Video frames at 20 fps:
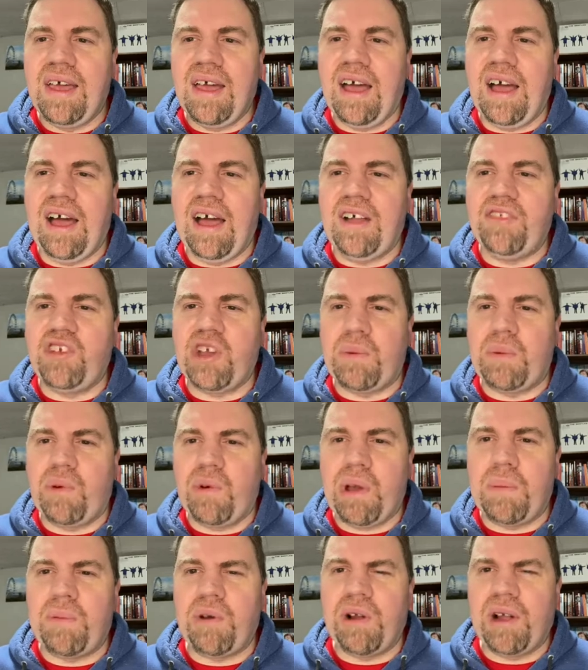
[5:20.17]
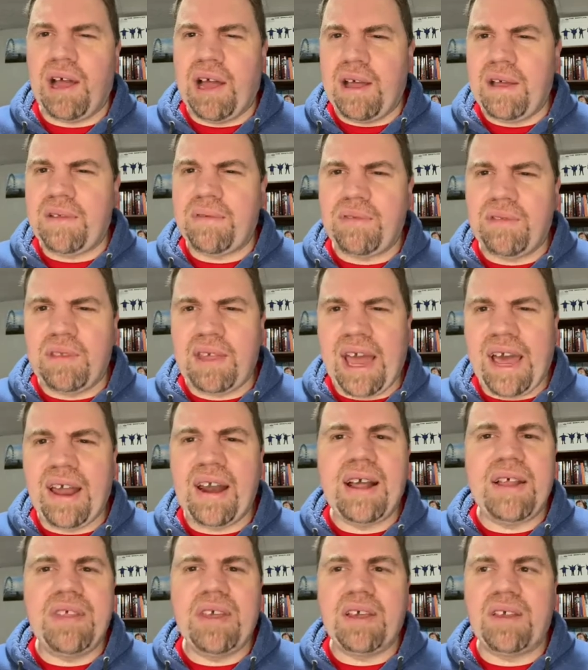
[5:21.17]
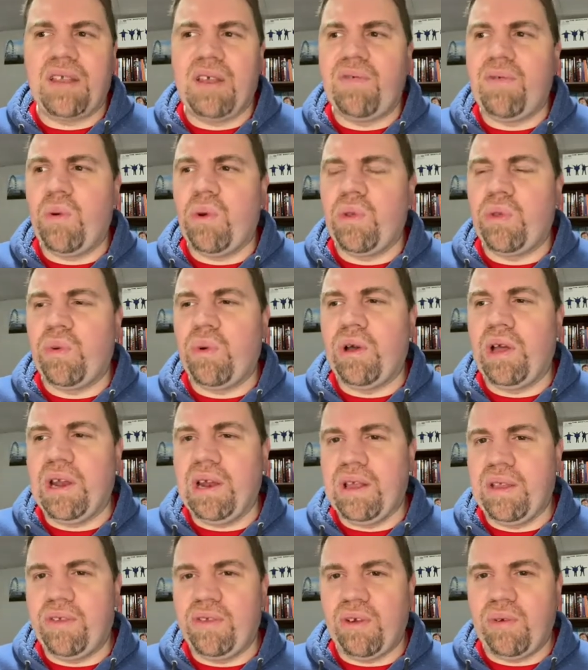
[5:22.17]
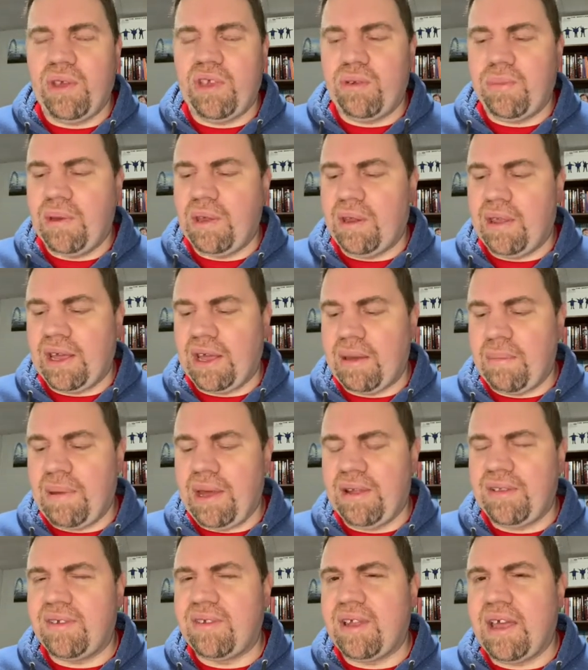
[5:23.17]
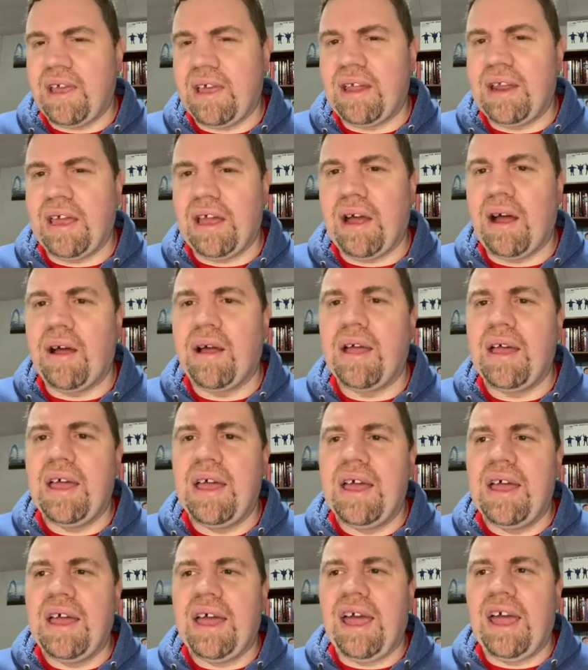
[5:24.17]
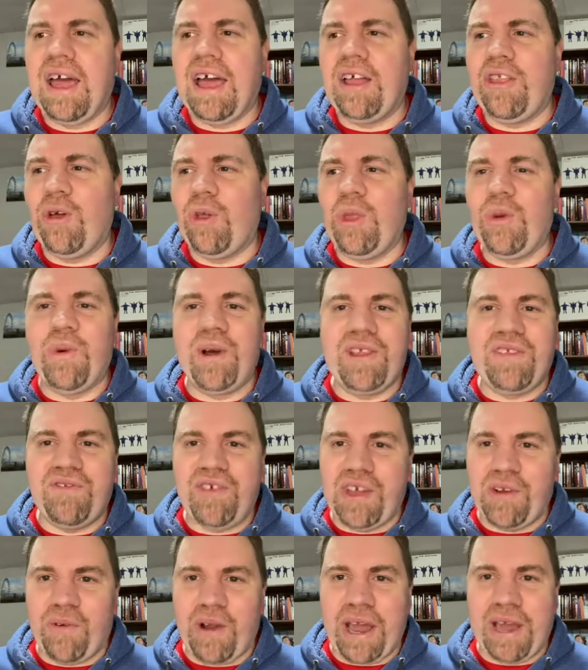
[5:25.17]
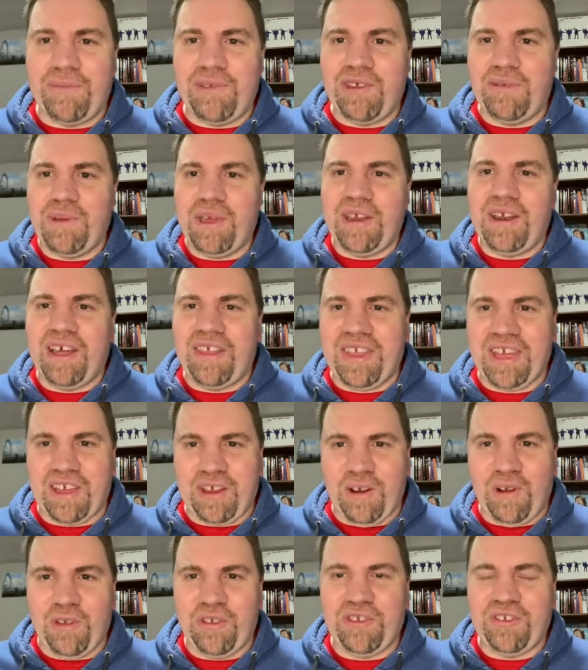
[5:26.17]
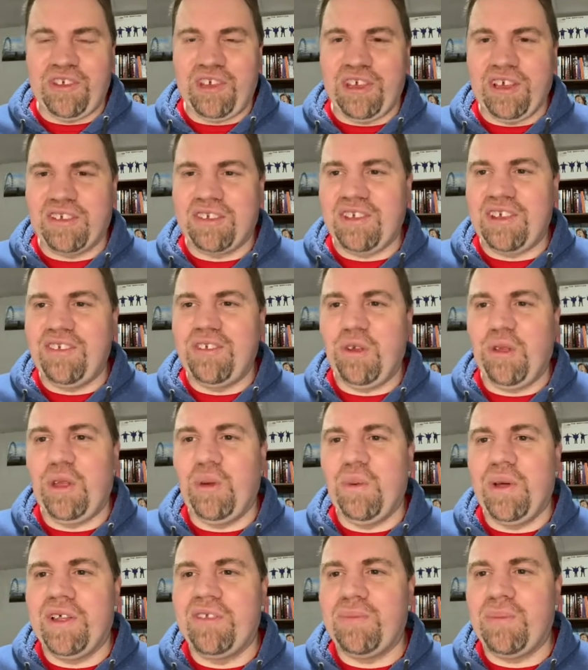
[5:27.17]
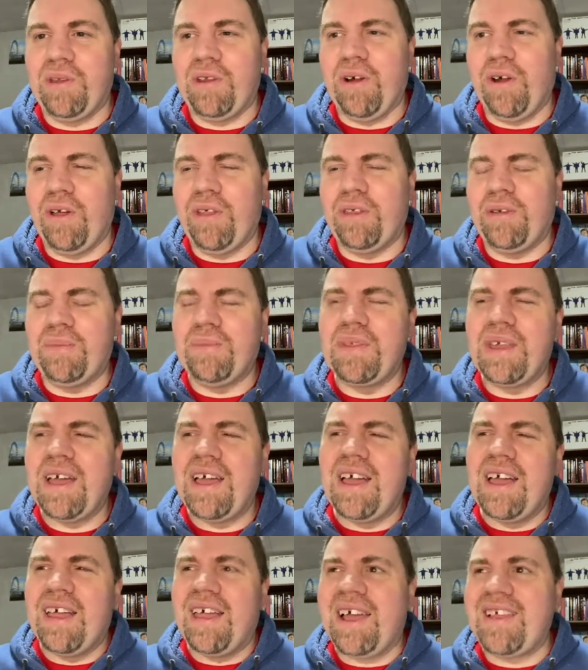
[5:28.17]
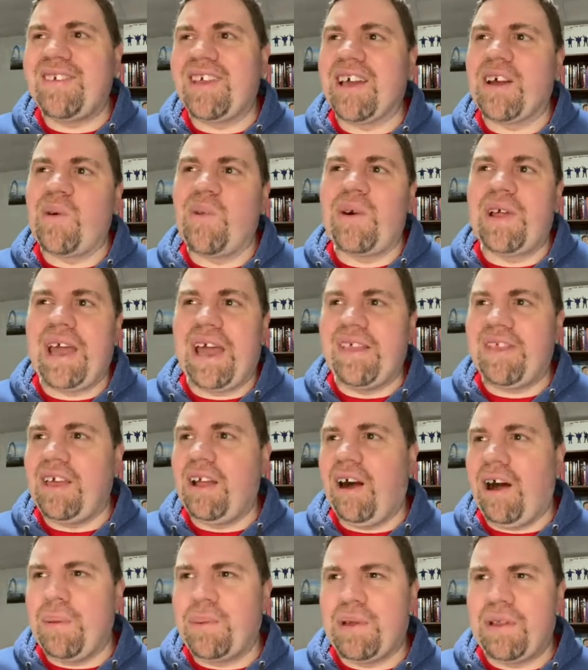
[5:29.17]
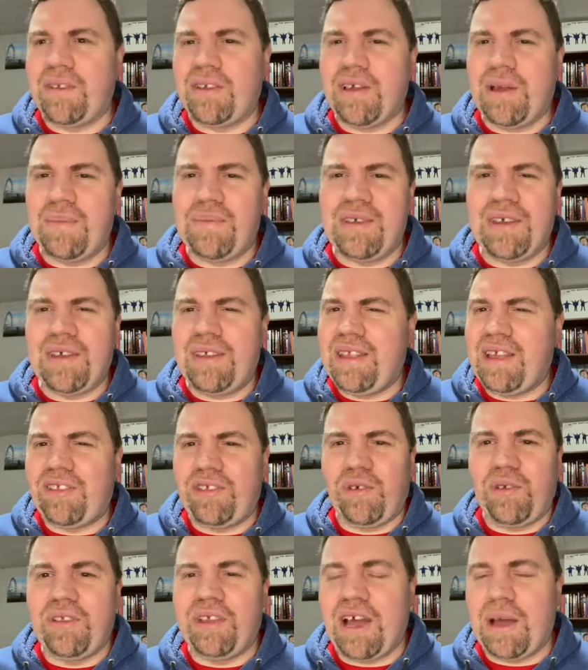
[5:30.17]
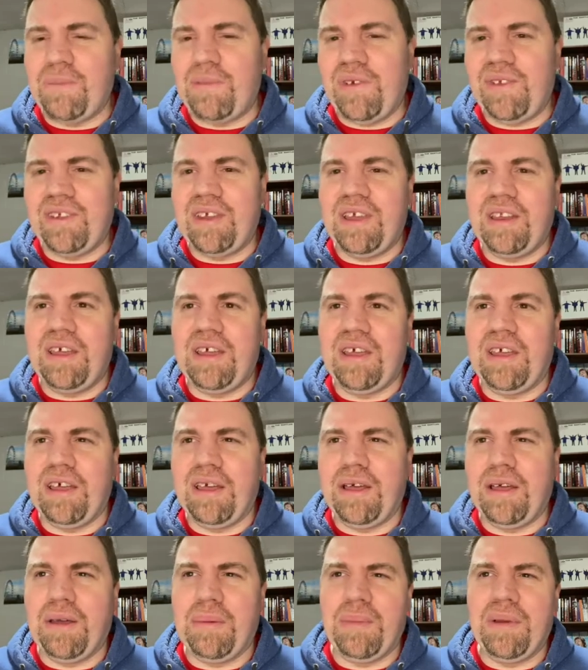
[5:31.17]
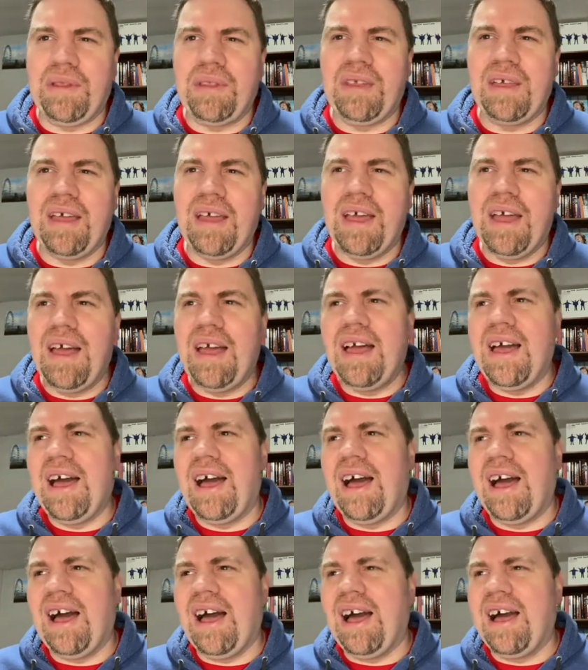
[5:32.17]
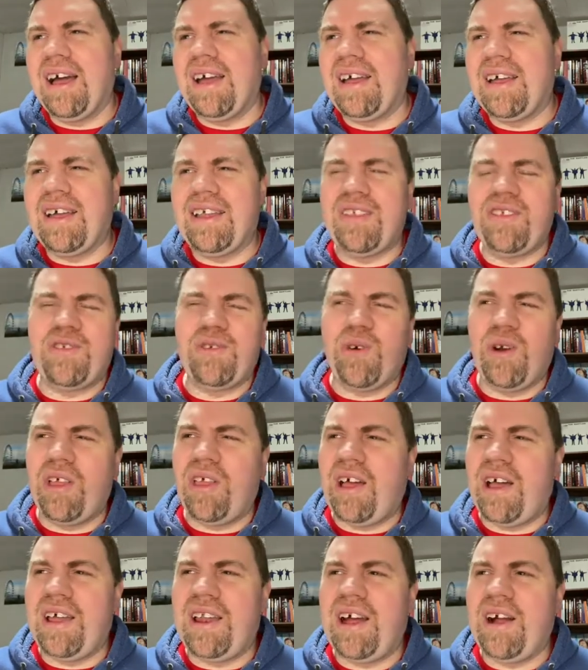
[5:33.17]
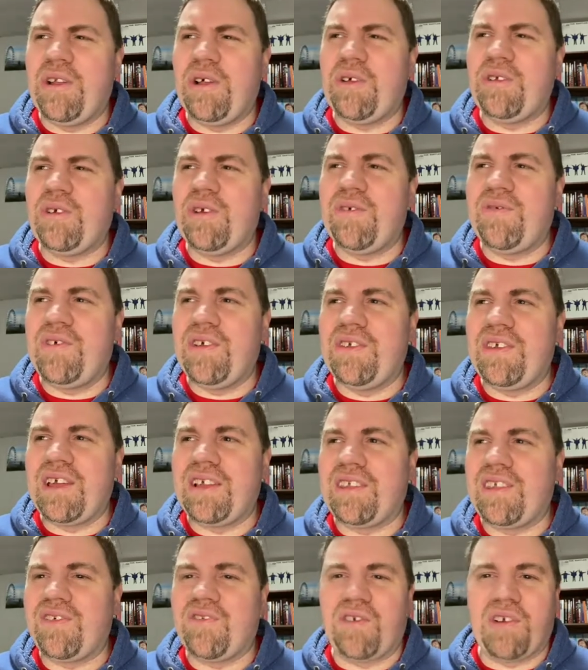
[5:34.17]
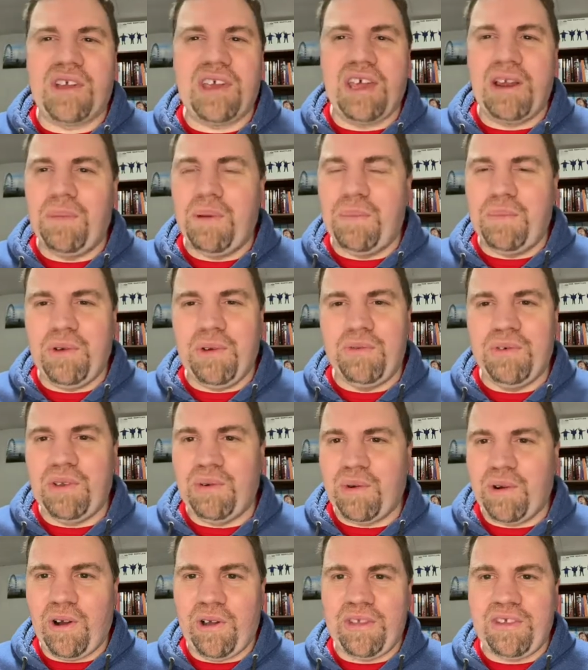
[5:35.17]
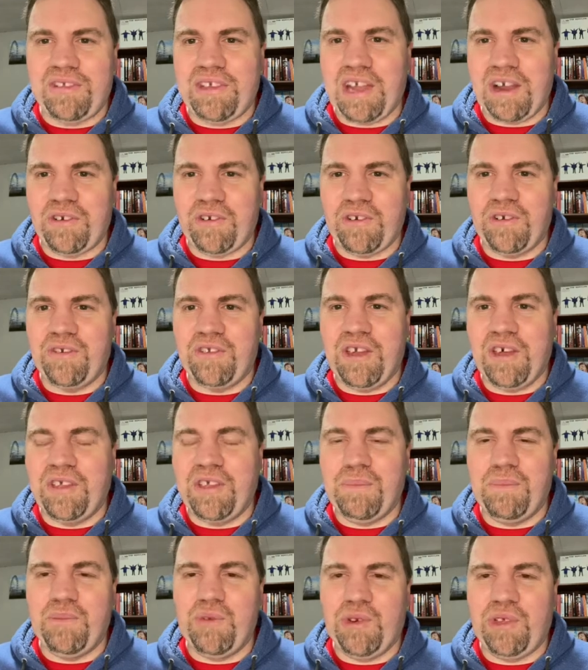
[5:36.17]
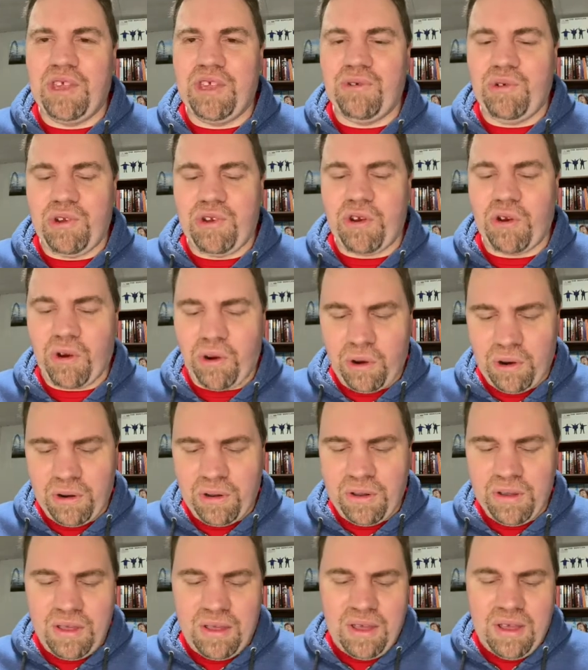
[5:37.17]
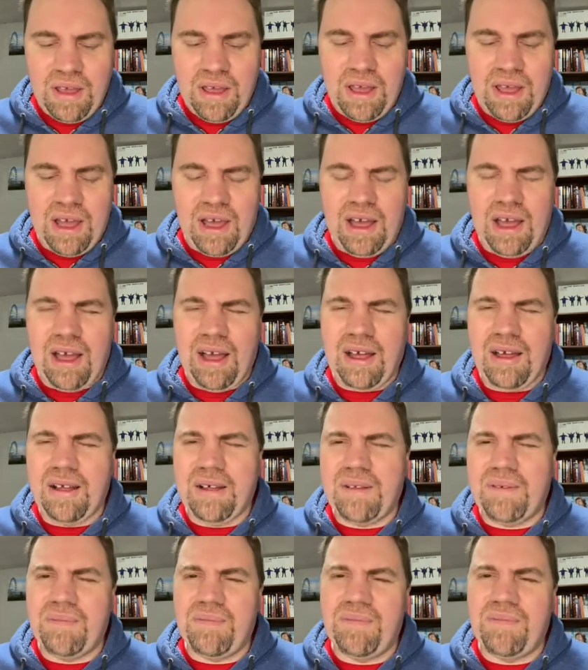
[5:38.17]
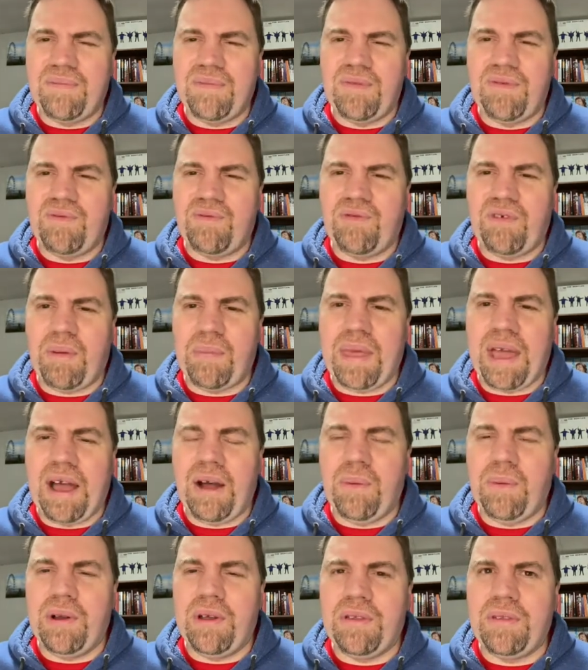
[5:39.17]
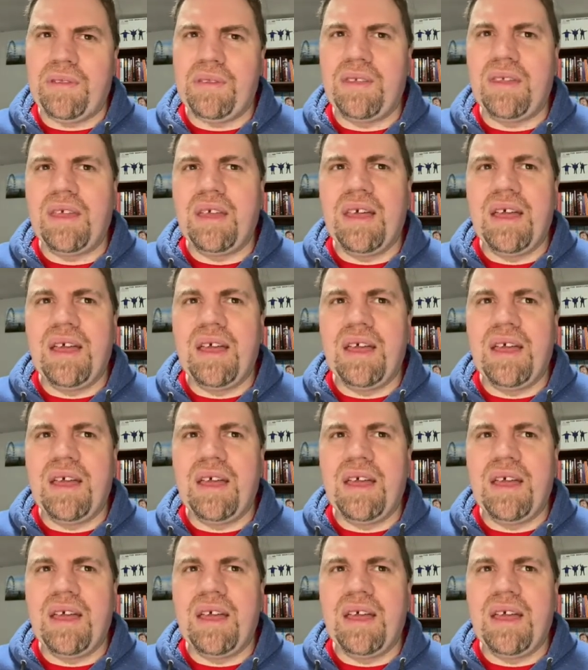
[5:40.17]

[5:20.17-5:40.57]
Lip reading: Jeremy Renner got added, I think, in the fourth one, and so he's been like a mainstay now. The only one is Ving Rhames has been, I think, in all 6. He's the only one that's been in all of them. Like, second one, Anthony Hopkins comes in. That's the only time we've seen him. And the storyline, I don't know. So it feels like this forgettable movie where all these characters, none of them really return from that one.